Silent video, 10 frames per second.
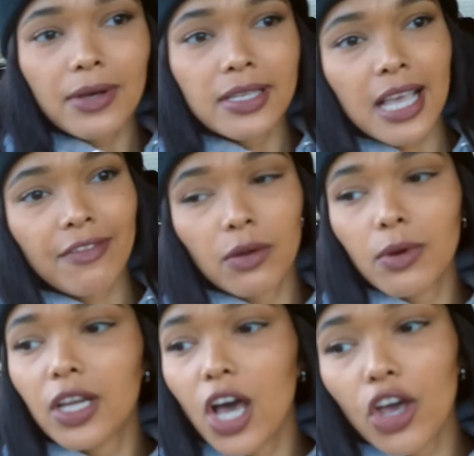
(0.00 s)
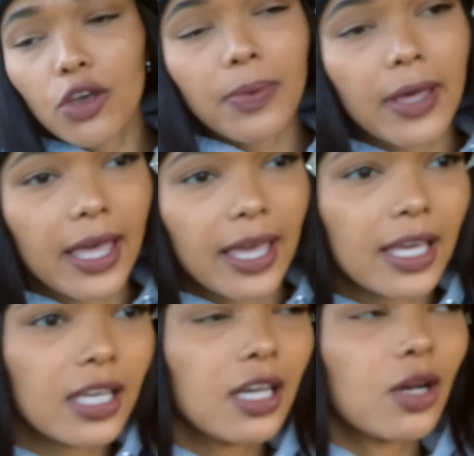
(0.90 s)
is everyone
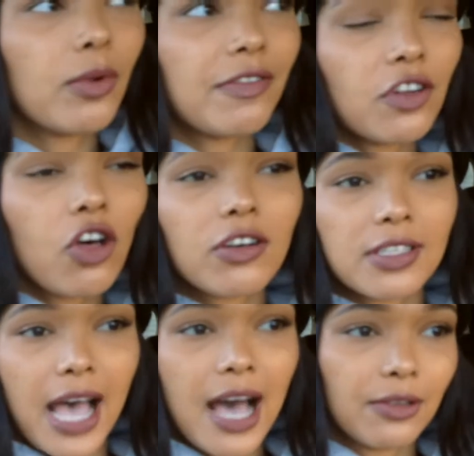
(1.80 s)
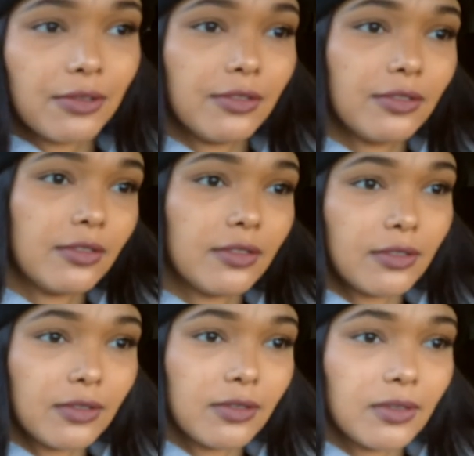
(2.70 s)
coping with lockdown?
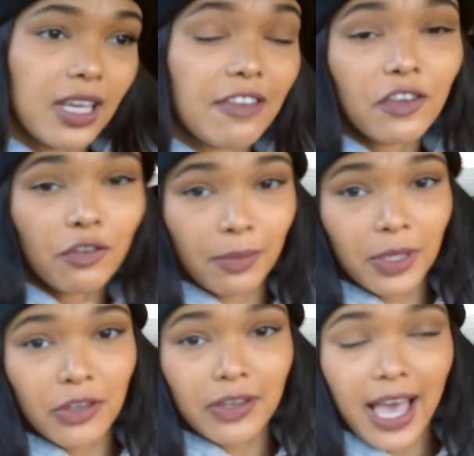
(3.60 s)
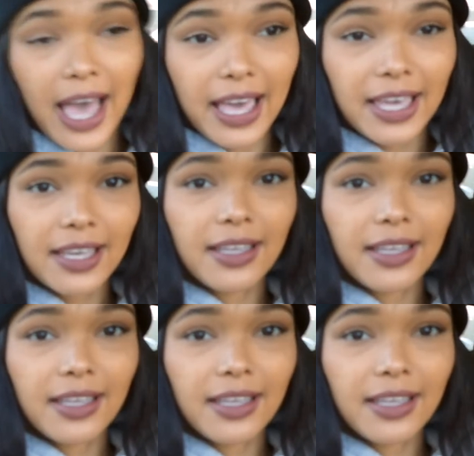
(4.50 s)
If you're from the UK.